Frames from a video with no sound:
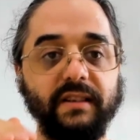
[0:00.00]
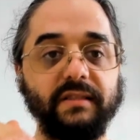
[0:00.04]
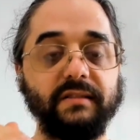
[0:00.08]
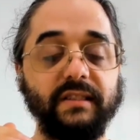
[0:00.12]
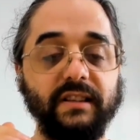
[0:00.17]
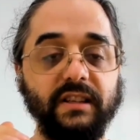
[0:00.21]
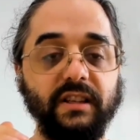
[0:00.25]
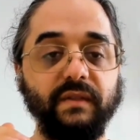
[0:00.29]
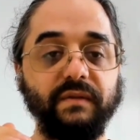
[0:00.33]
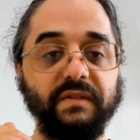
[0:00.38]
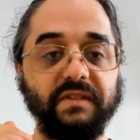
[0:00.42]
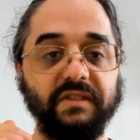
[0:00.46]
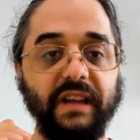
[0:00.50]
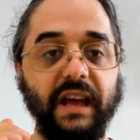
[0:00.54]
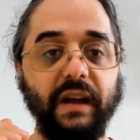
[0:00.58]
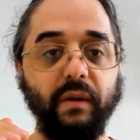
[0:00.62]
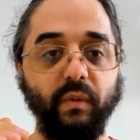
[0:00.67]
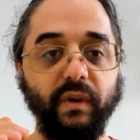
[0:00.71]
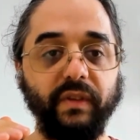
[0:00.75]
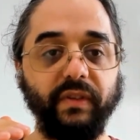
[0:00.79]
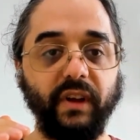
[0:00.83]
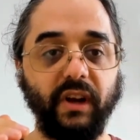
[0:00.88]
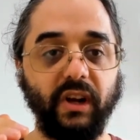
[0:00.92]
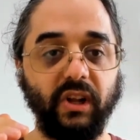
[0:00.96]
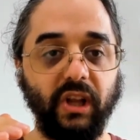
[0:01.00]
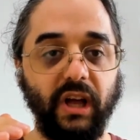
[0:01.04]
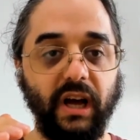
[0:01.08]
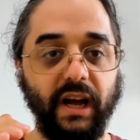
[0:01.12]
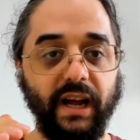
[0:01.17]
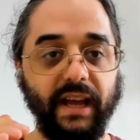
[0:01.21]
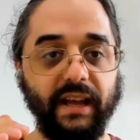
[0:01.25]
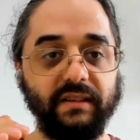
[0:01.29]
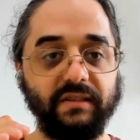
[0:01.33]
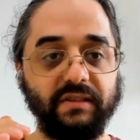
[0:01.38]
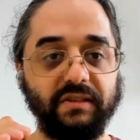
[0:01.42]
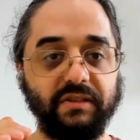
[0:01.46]
is that you've set with the
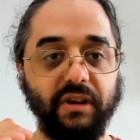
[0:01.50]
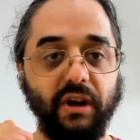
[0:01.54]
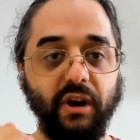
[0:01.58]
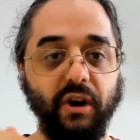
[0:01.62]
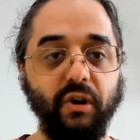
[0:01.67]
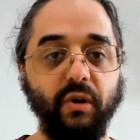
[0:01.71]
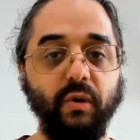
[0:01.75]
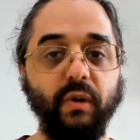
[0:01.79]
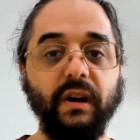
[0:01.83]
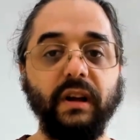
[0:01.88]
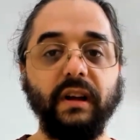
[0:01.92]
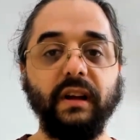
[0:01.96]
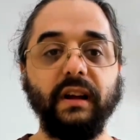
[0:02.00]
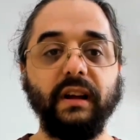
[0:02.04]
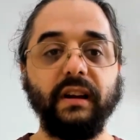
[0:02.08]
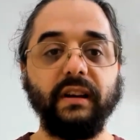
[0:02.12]
client? So